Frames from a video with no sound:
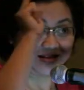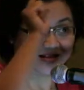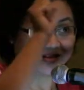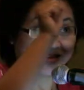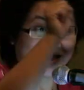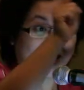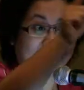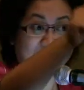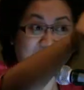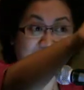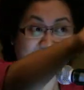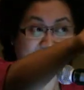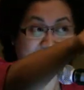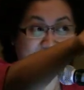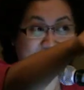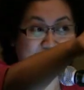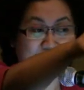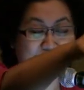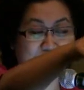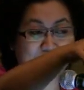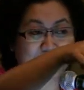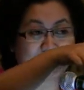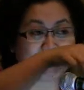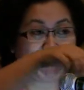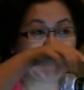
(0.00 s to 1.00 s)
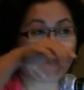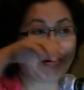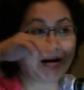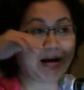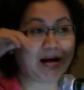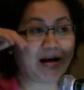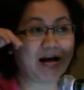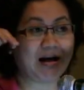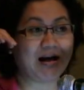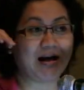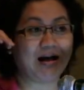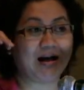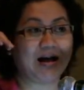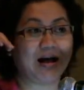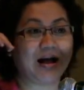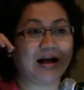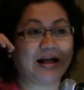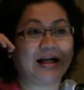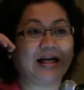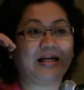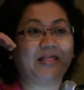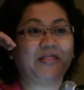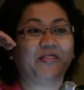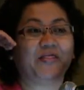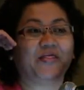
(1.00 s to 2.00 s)
tell them
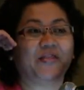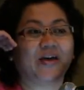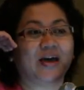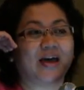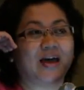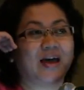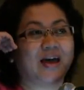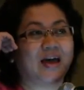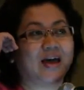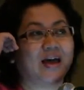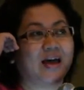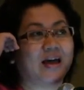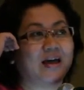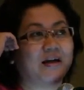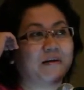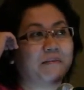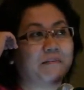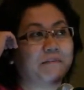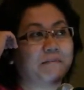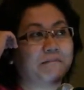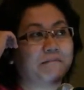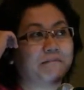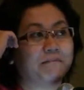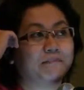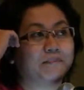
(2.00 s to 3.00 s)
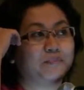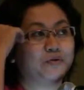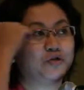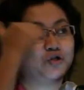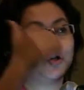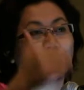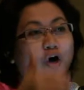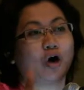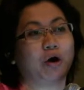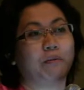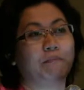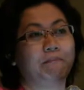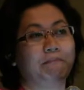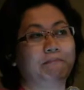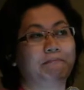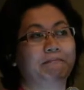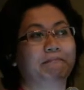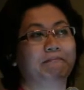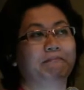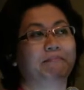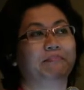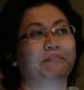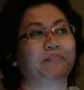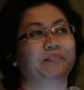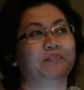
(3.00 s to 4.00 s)
their job,
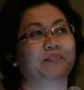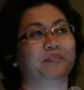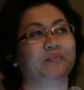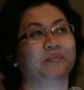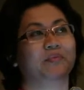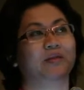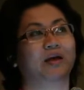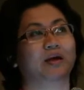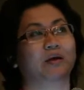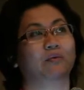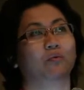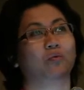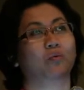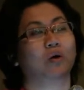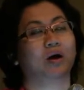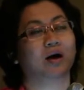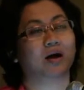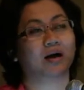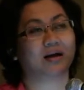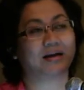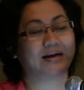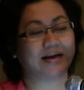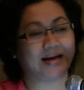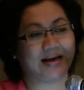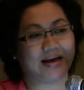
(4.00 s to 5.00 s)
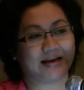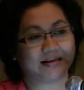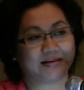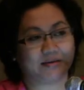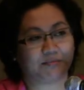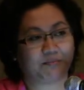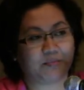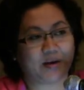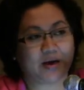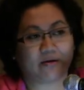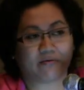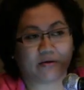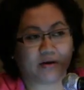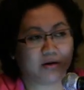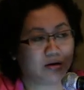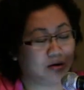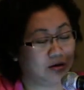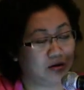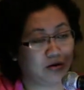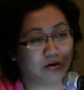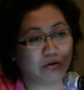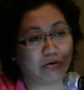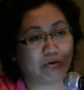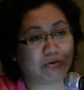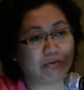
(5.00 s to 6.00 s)
their work as a parent,
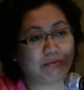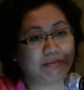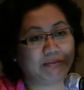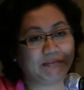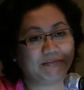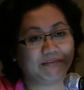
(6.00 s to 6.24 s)
no.